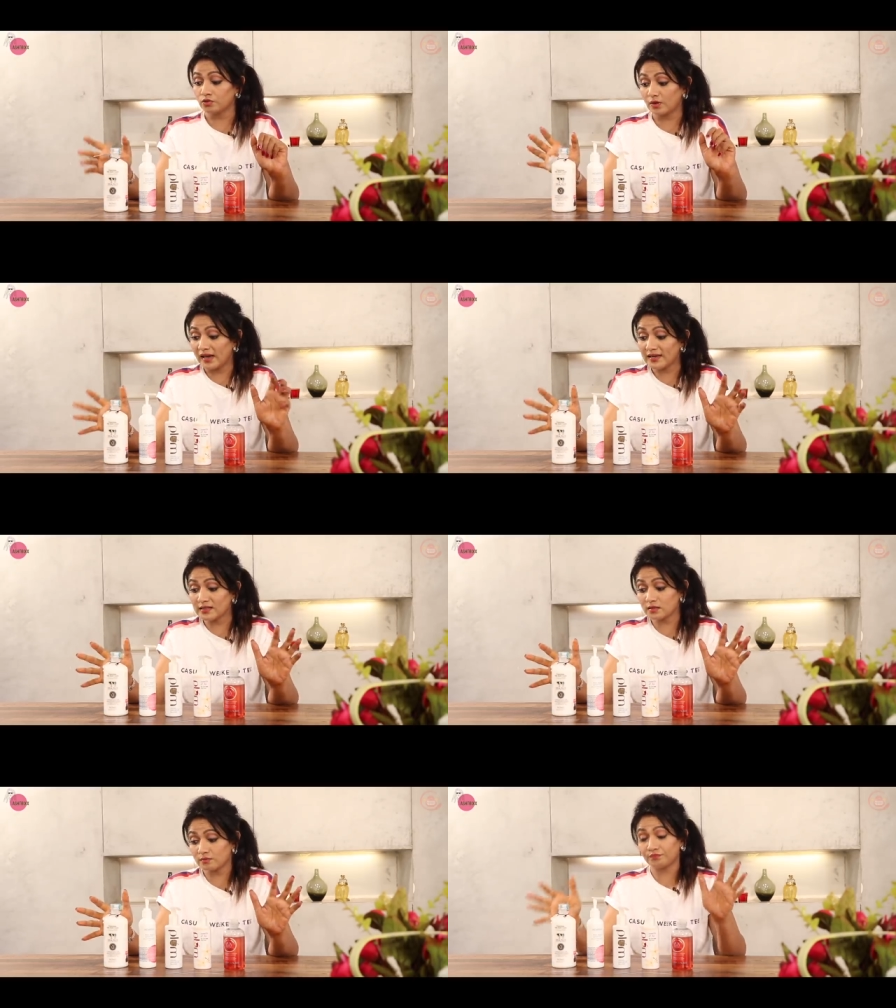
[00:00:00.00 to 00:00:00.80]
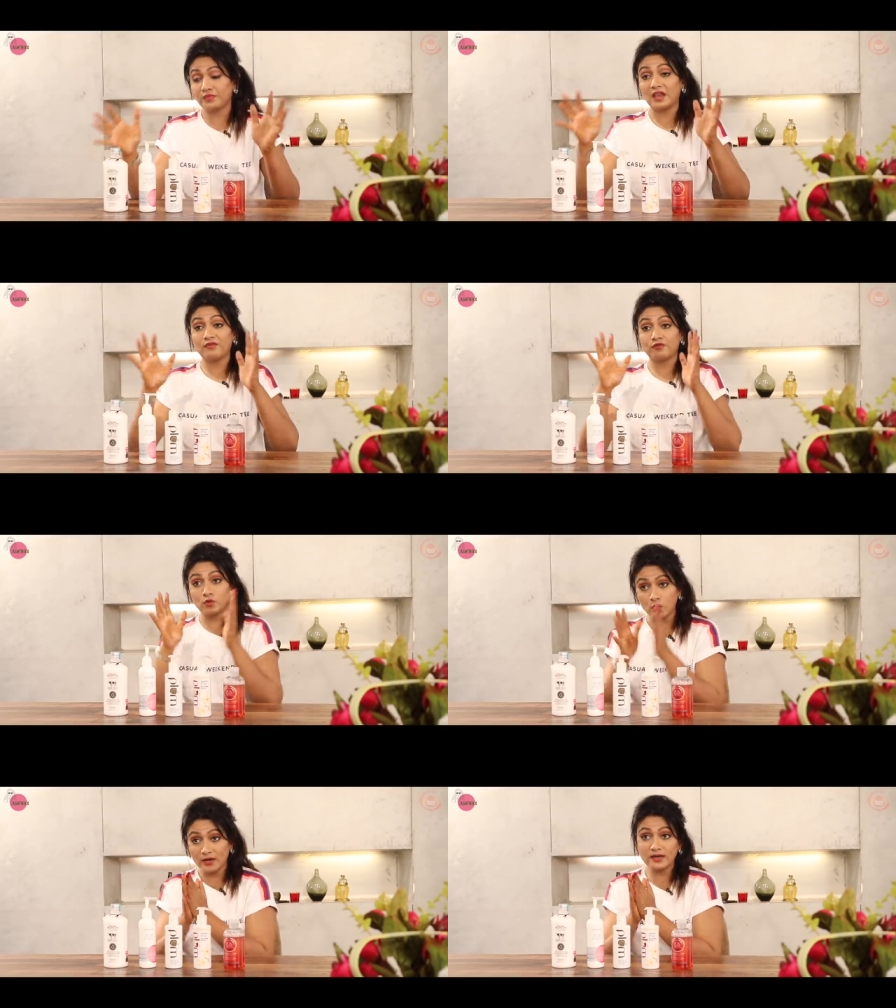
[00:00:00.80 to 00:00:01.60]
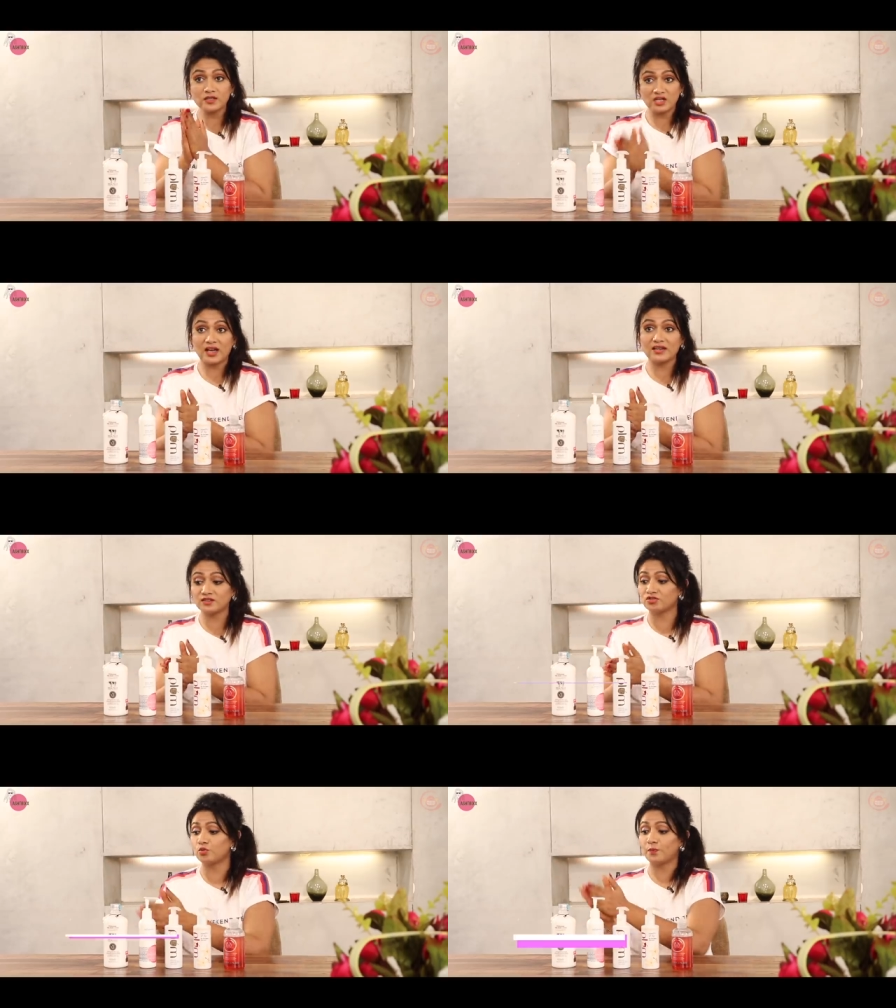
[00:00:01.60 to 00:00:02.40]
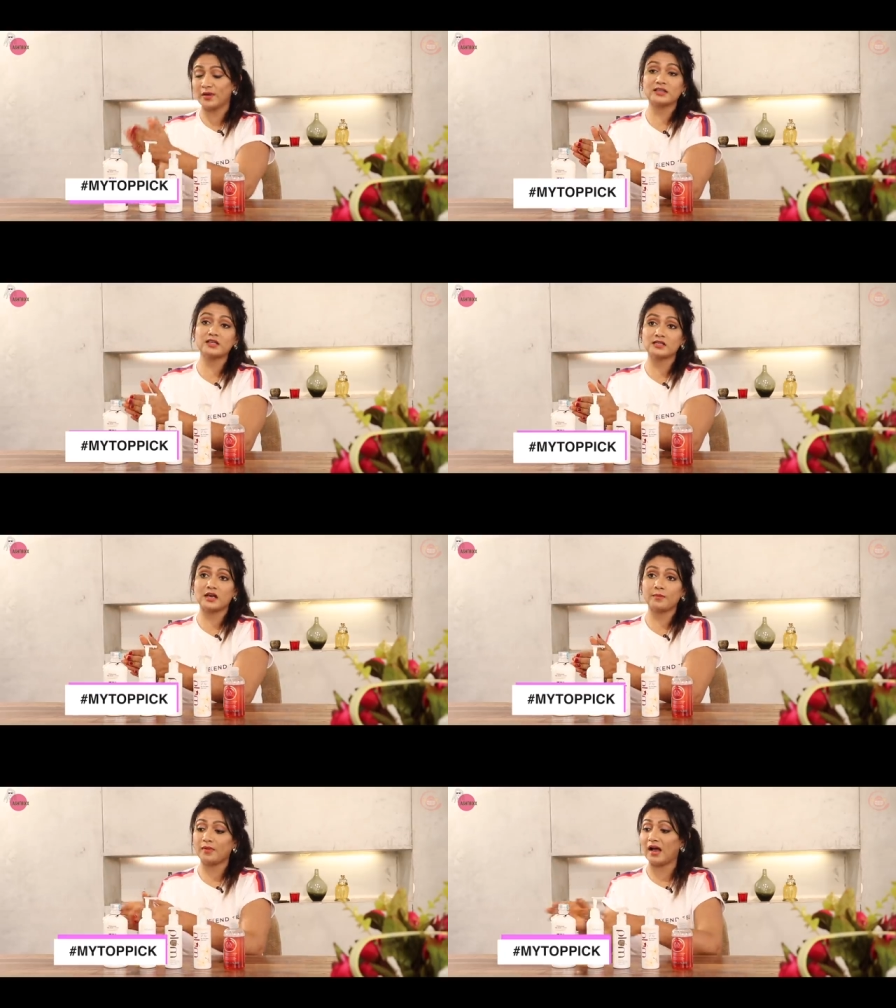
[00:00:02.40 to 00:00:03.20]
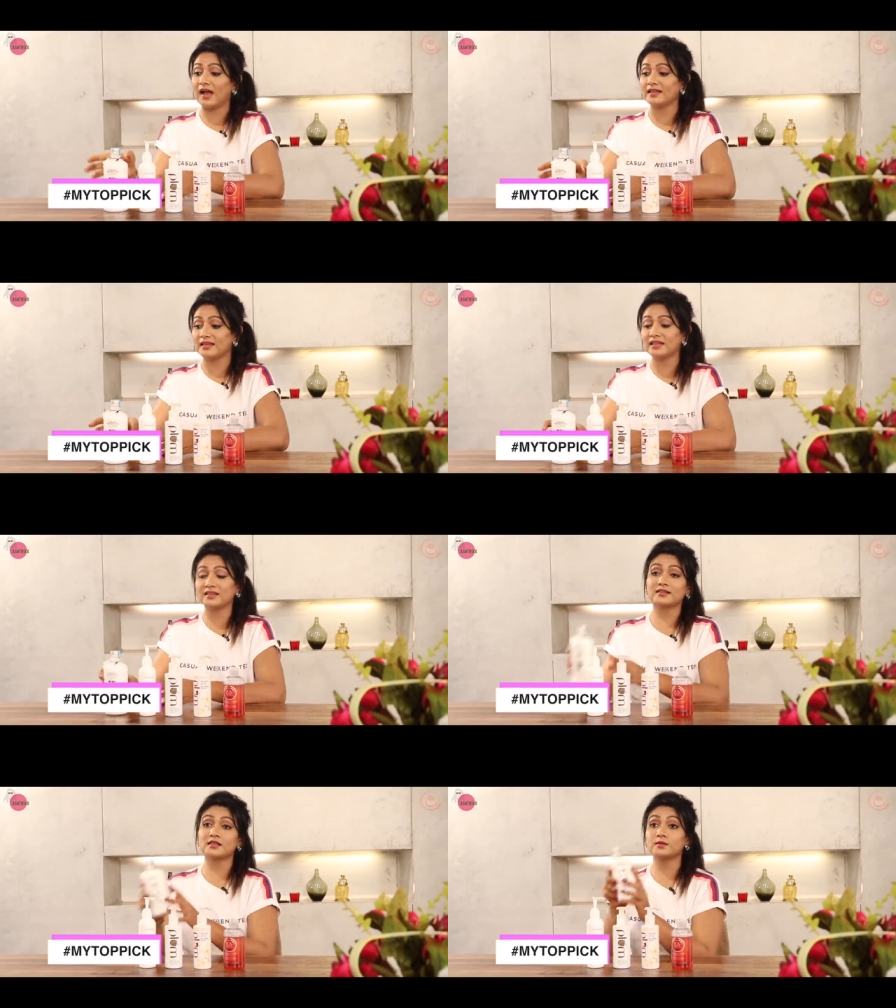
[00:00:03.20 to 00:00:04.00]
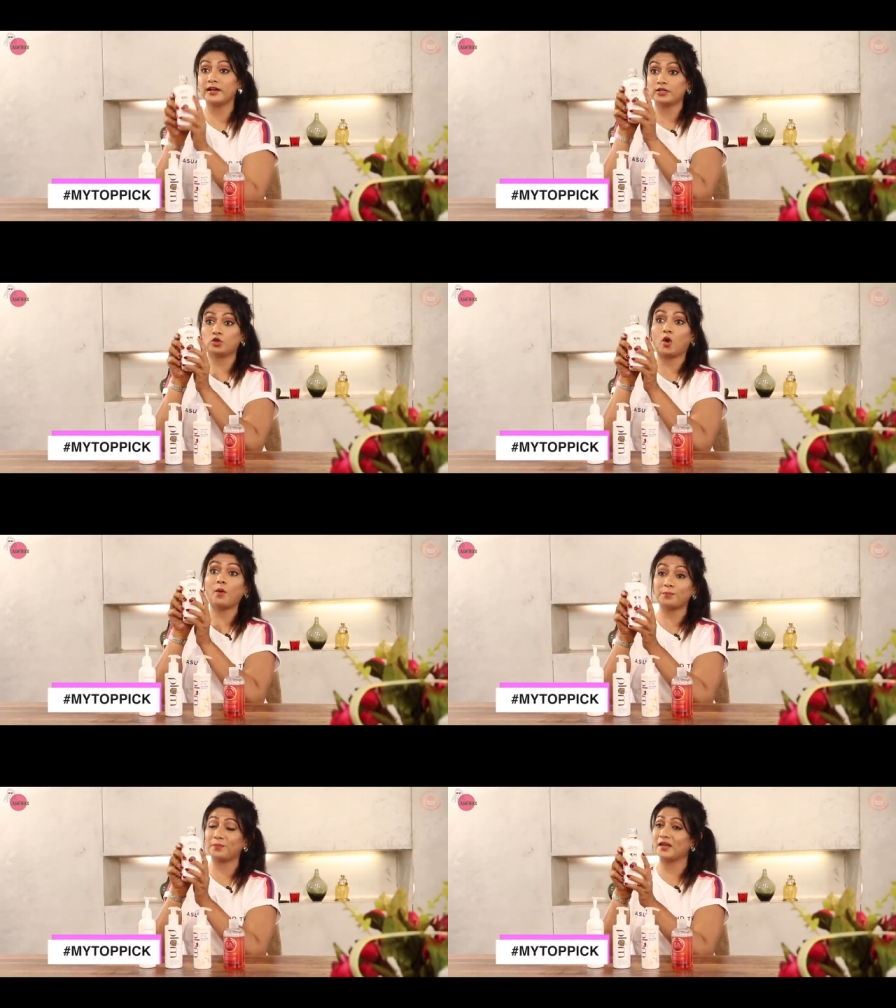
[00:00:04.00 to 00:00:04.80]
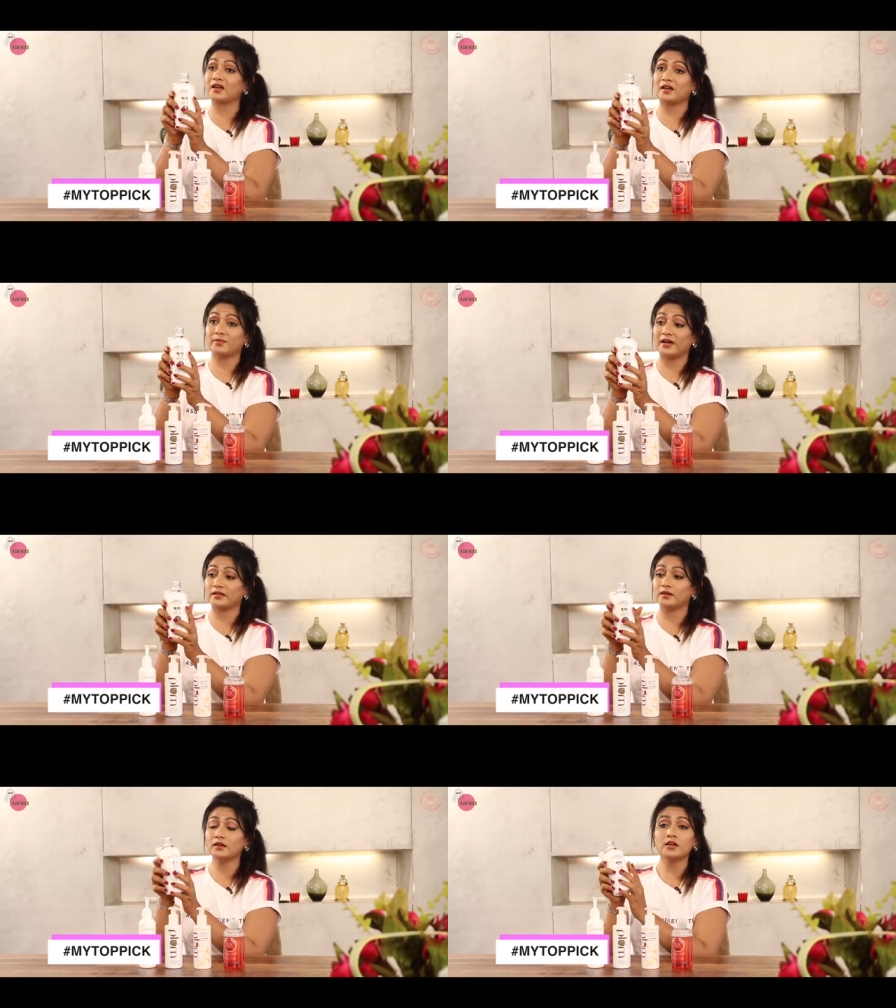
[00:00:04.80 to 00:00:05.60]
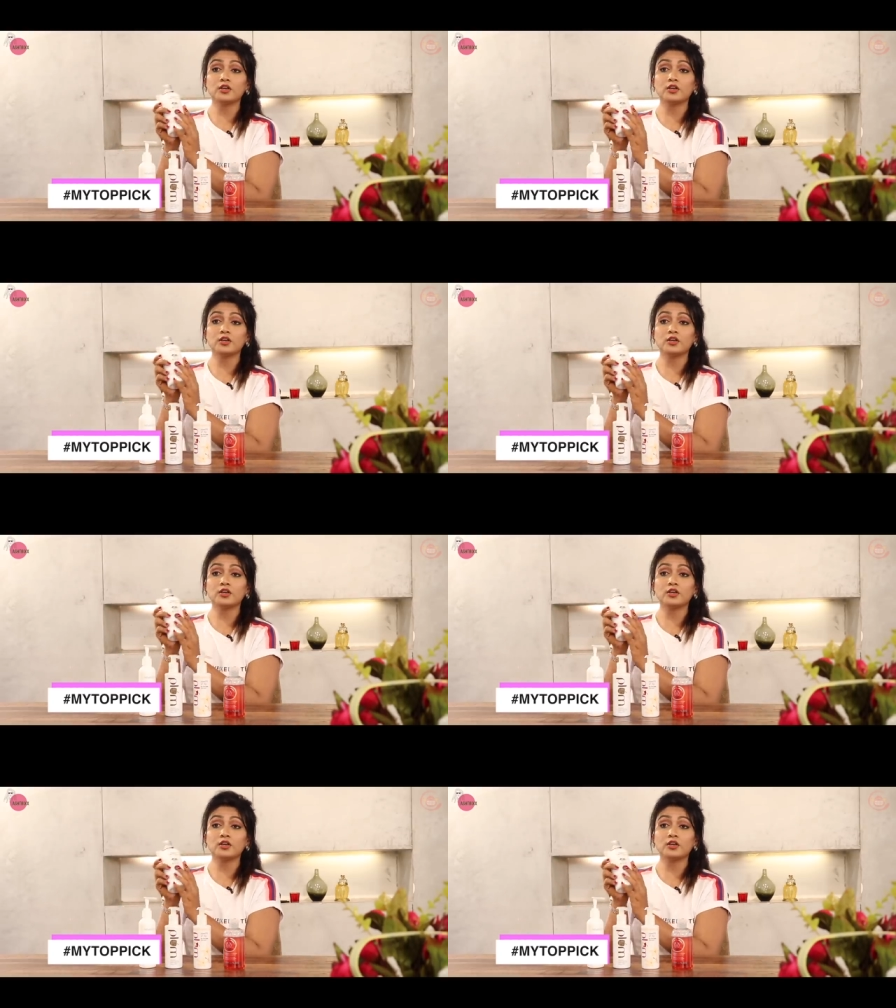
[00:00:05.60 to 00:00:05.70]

So guys, if you get a chance to pick this up, I think this is my top pick anamata.